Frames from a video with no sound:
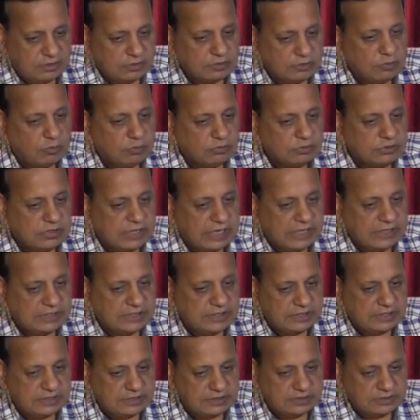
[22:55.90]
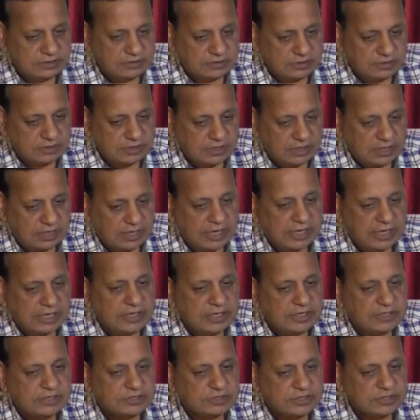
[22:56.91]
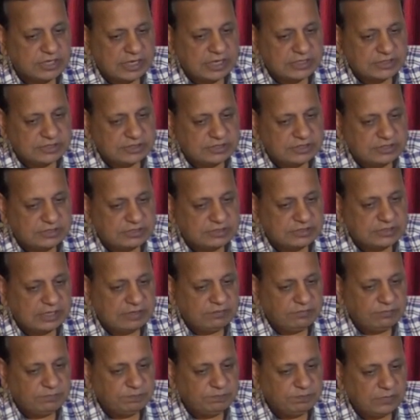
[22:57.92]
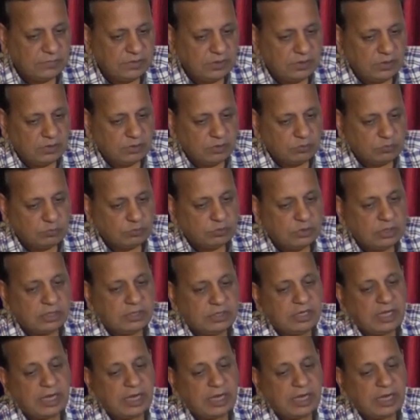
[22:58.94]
It looks like this, and it stretches itself to the